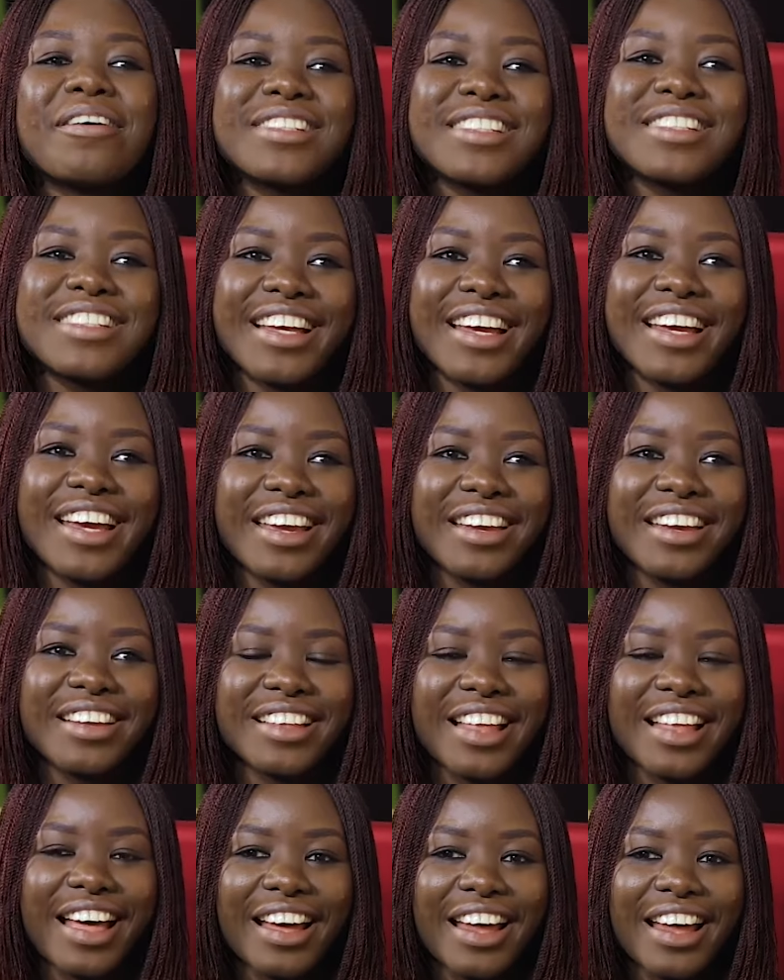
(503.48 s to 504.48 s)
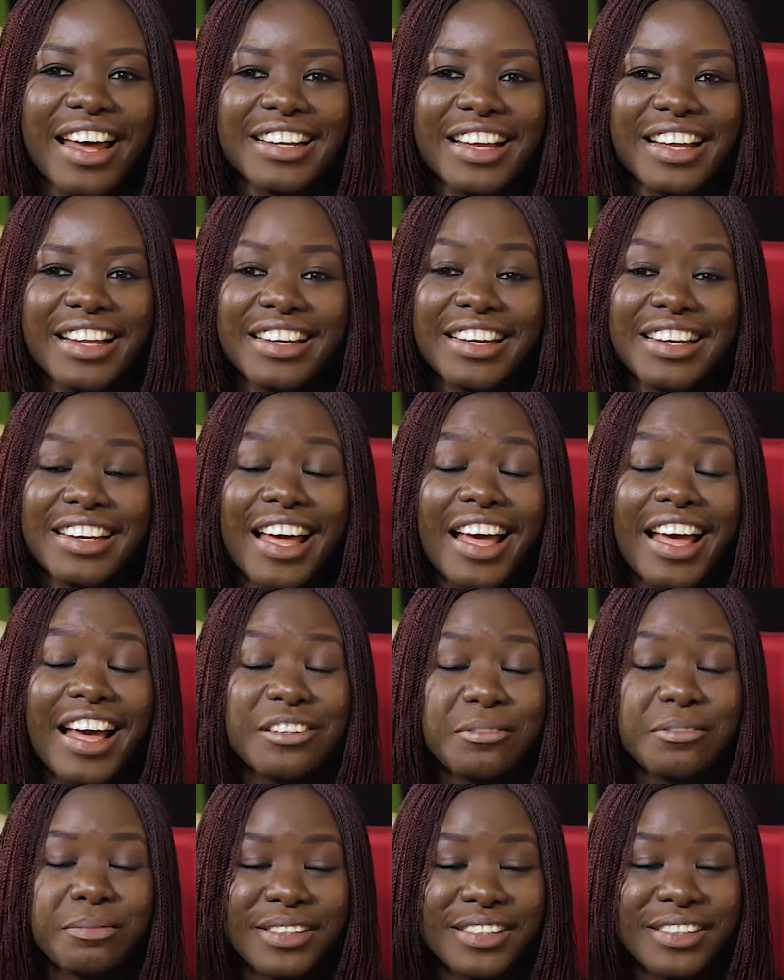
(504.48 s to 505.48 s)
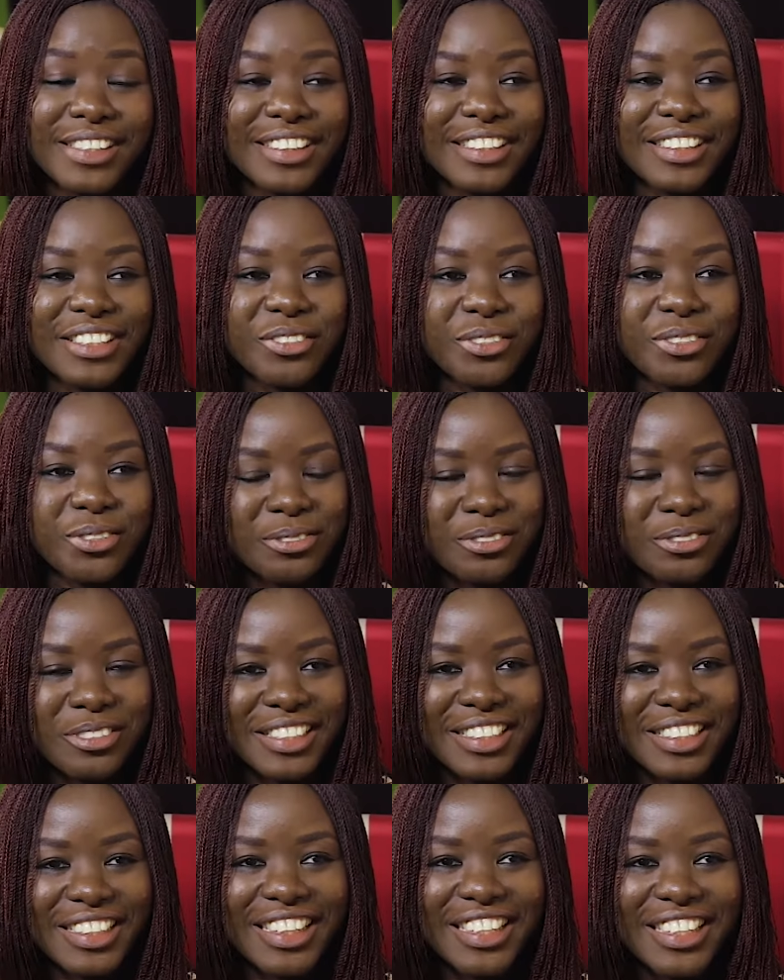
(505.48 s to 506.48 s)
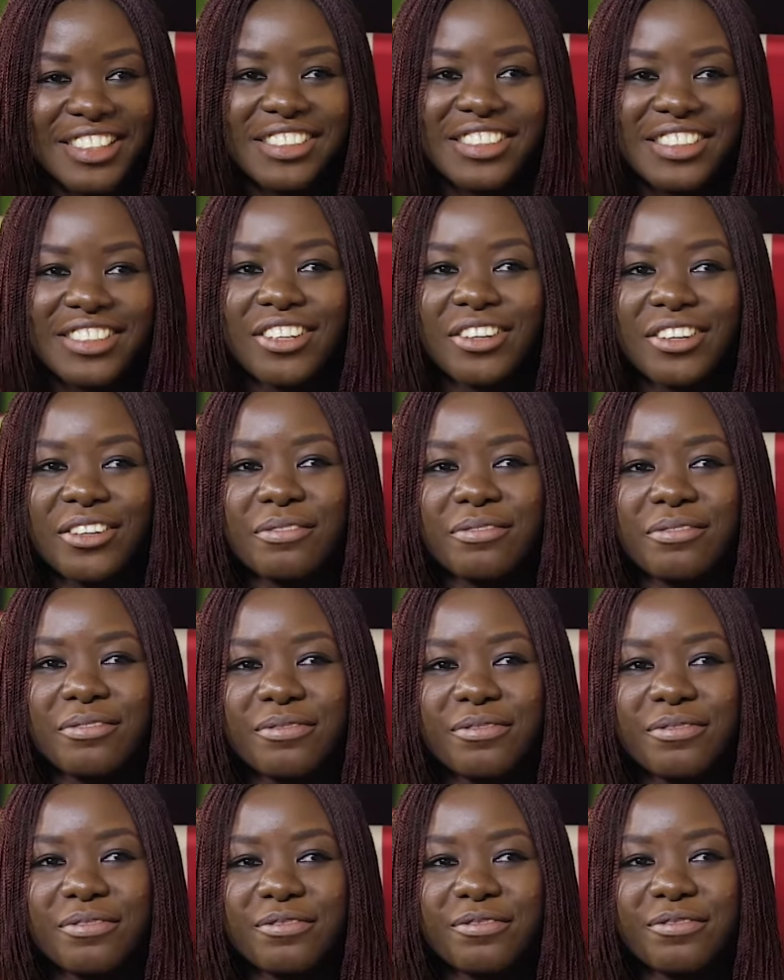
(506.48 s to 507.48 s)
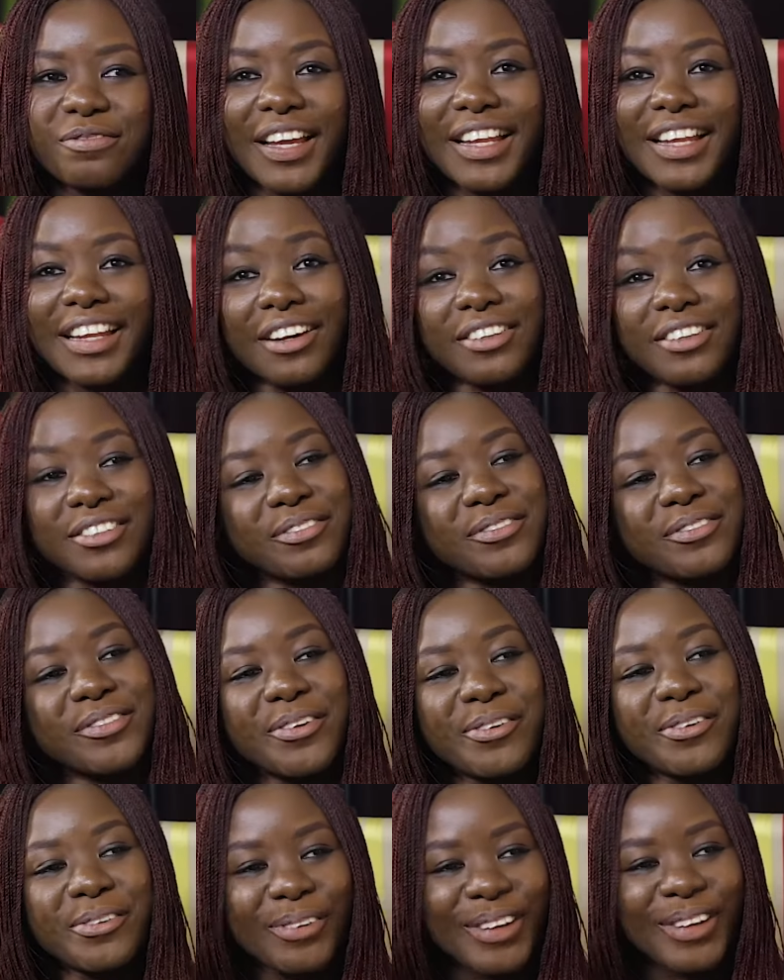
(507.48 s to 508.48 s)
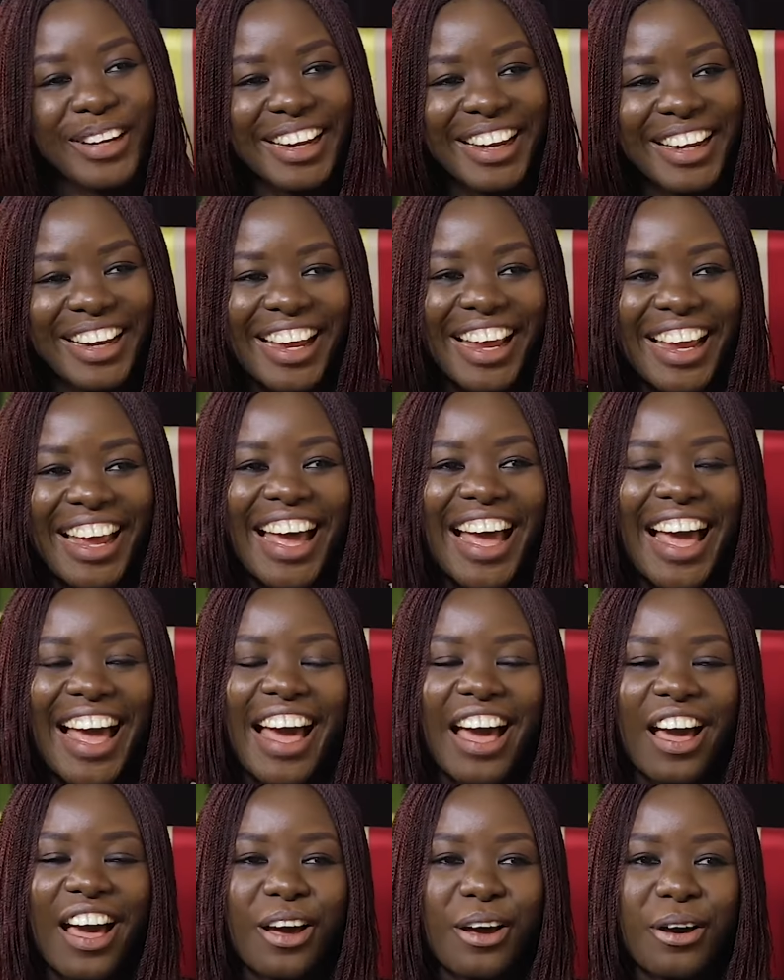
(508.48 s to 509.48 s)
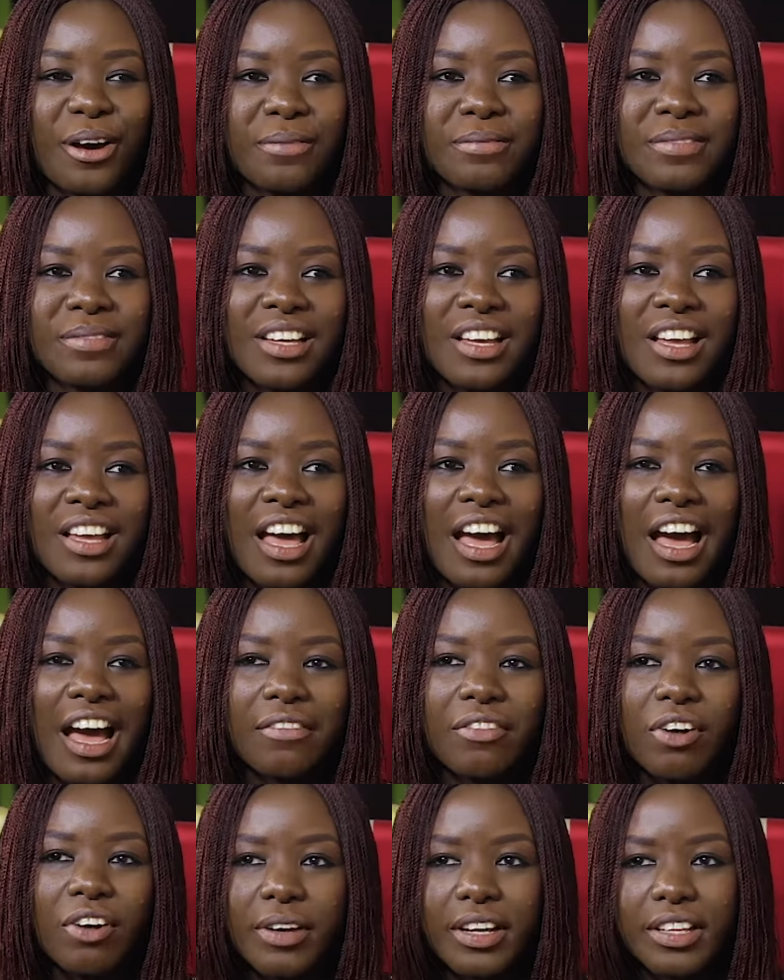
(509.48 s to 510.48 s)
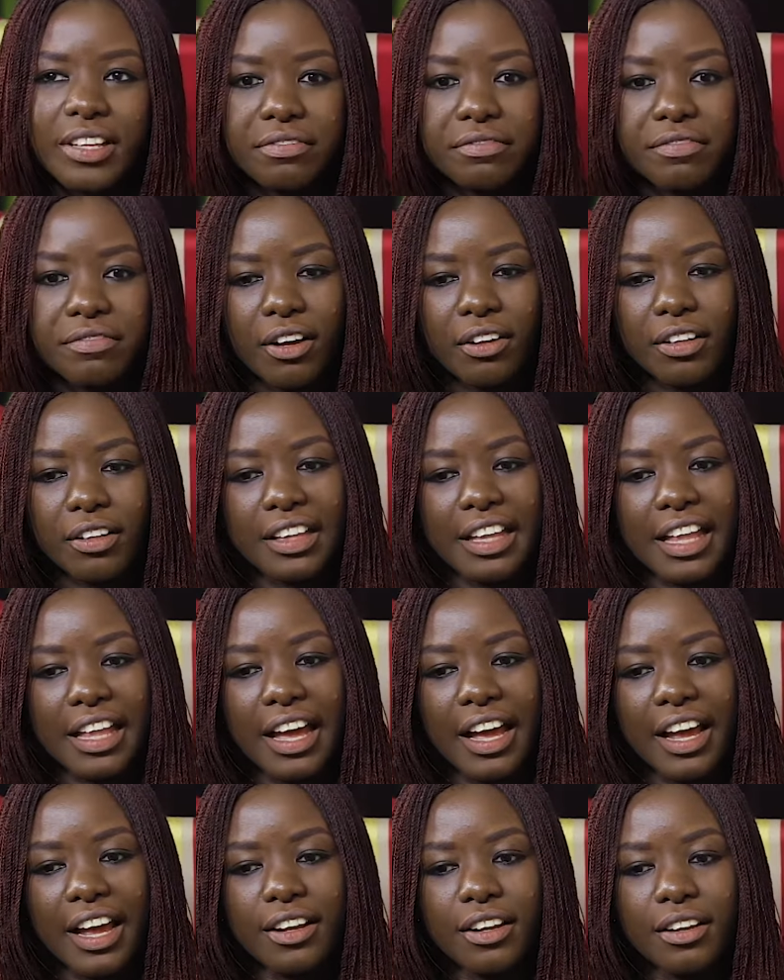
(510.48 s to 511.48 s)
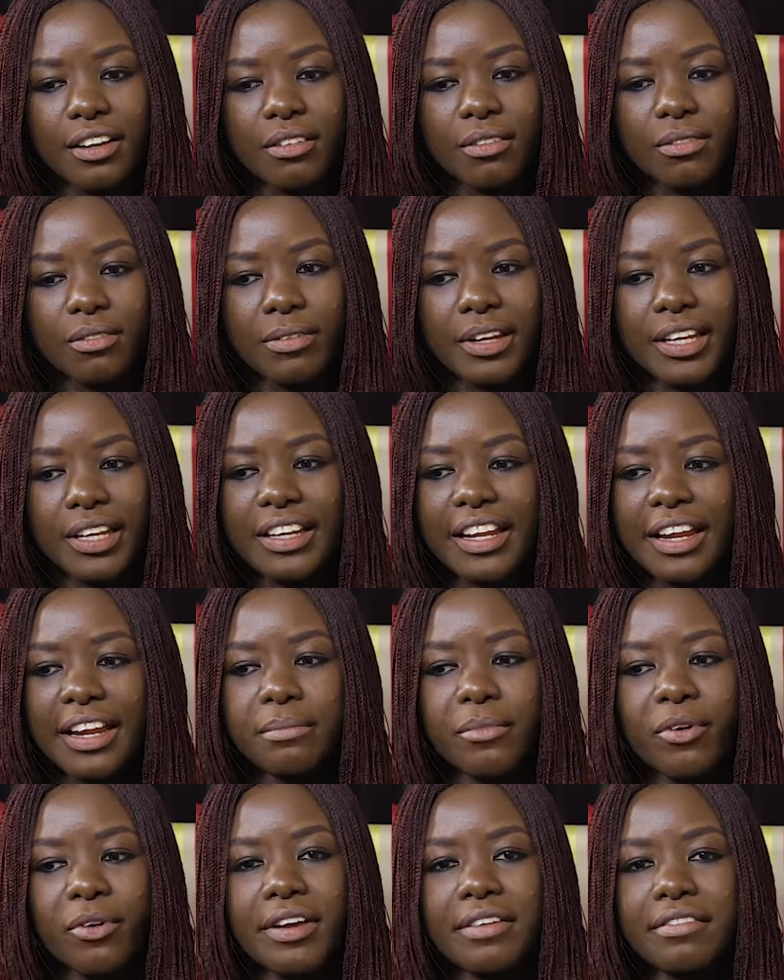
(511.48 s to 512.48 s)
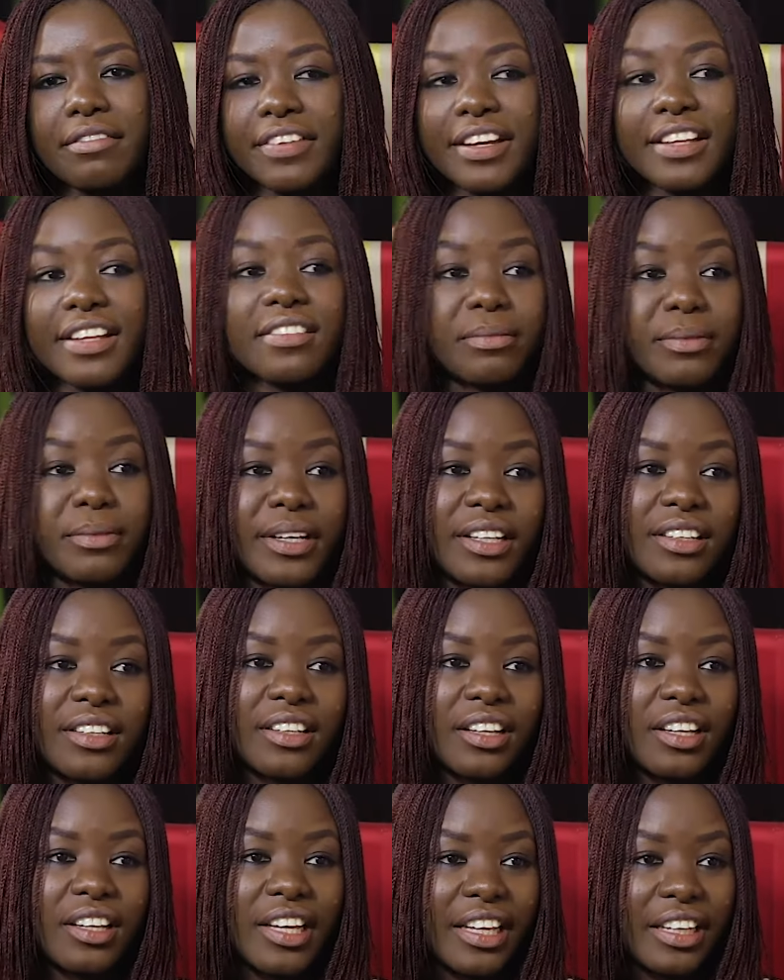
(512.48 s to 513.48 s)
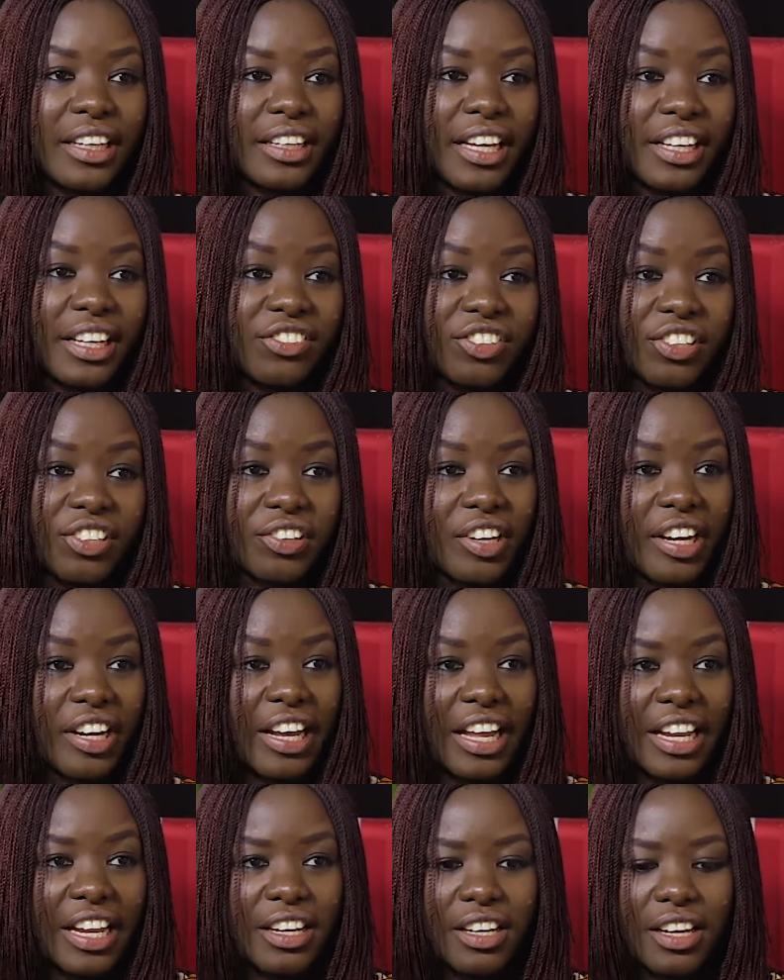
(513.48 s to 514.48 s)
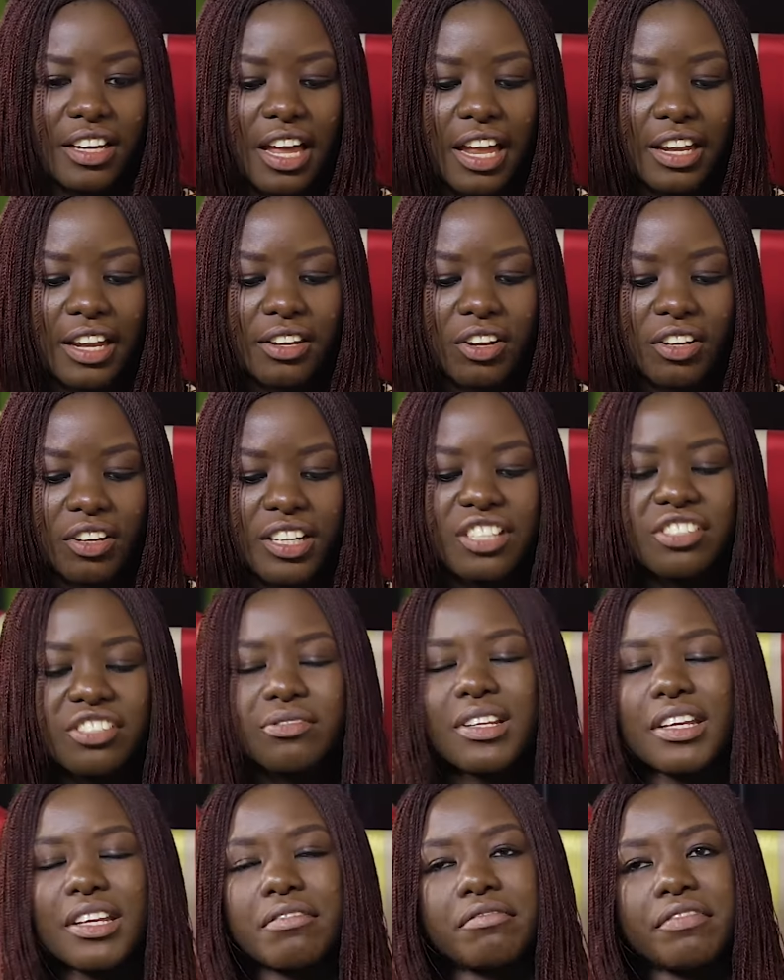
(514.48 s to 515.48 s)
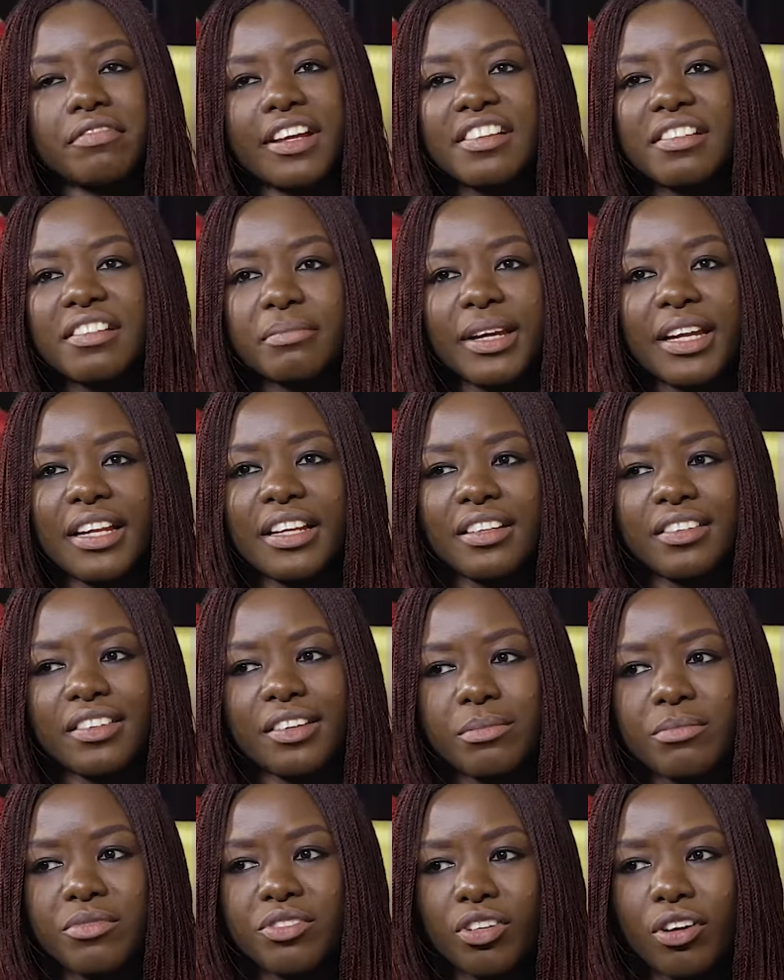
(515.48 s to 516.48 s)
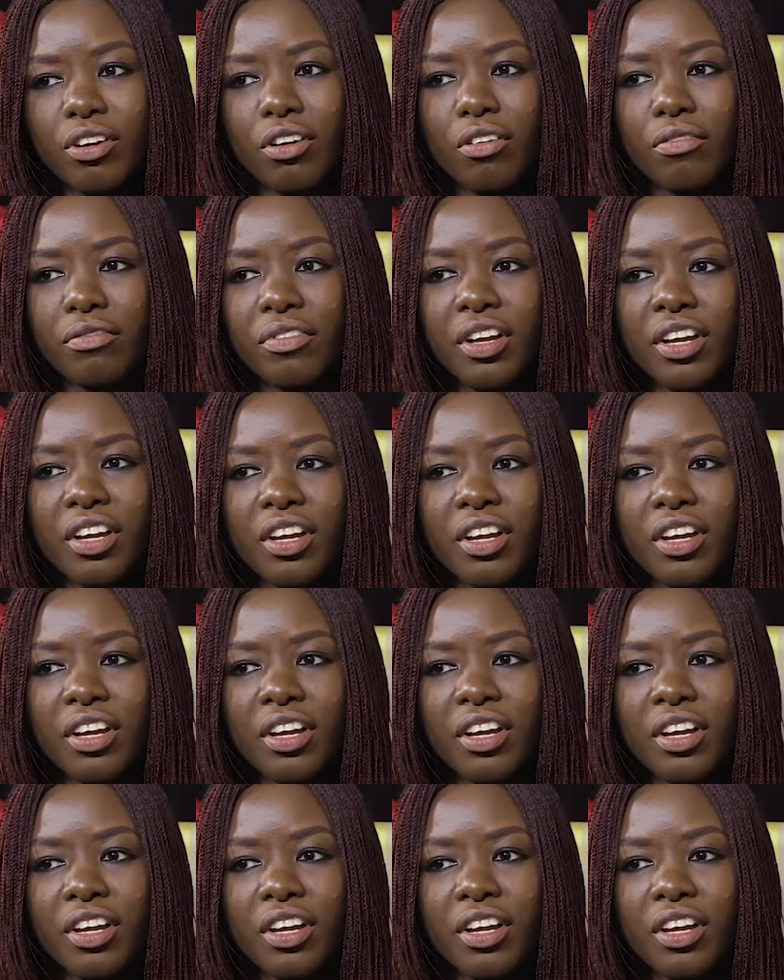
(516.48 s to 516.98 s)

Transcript: would say that I didn't explicitly choose it. It just sort of fell out of nowhere. I've always felt that we needed more investment in Nigeria, and not necessarily investment in terms of